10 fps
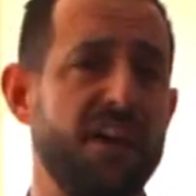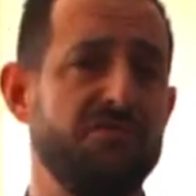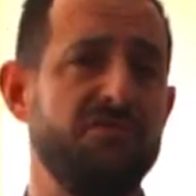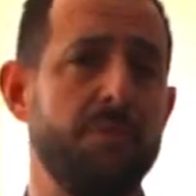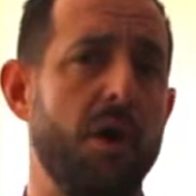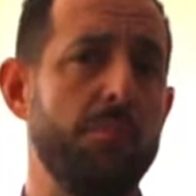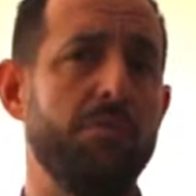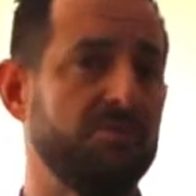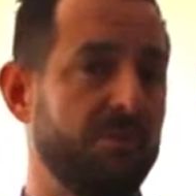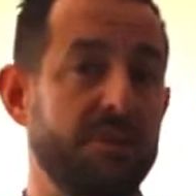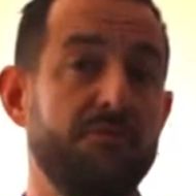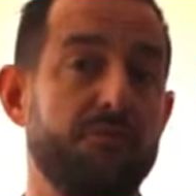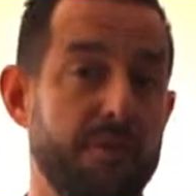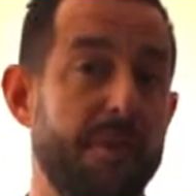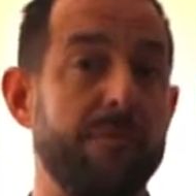HMO approximately
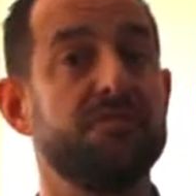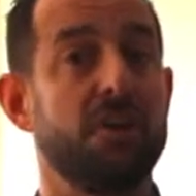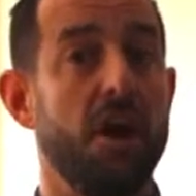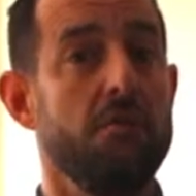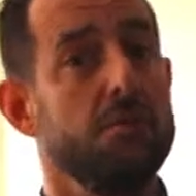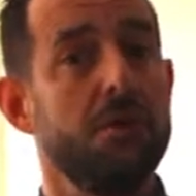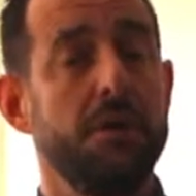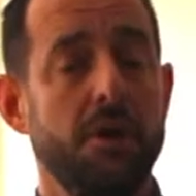3 months ago.